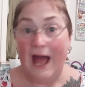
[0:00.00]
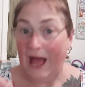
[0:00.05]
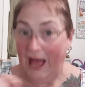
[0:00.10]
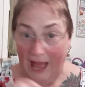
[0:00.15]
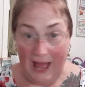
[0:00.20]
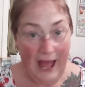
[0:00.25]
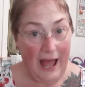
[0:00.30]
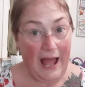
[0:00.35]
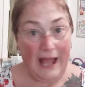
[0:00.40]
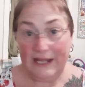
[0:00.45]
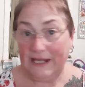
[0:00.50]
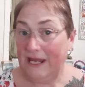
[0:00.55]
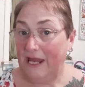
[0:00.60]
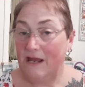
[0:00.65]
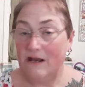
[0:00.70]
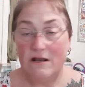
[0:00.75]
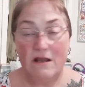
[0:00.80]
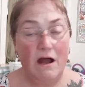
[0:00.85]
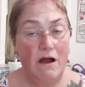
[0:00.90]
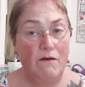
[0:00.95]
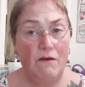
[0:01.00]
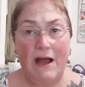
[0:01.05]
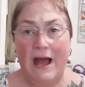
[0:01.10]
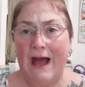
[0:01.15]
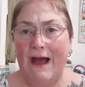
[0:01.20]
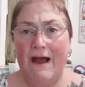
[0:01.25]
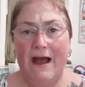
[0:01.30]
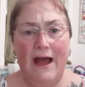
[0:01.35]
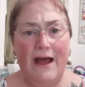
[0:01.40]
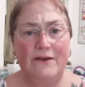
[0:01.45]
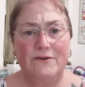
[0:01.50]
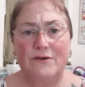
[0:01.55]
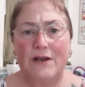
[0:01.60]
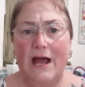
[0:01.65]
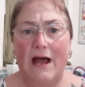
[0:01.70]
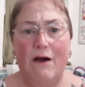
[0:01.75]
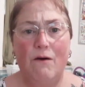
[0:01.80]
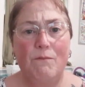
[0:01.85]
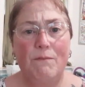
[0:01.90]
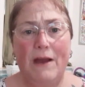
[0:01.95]
I cannot, I
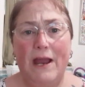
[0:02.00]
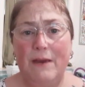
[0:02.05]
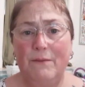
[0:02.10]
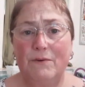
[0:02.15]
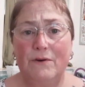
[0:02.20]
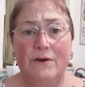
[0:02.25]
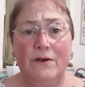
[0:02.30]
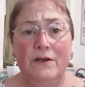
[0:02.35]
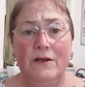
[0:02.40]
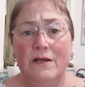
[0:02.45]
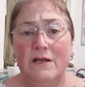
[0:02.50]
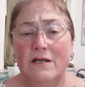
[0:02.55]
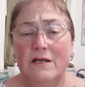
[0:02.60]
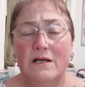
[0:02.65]
try on paper.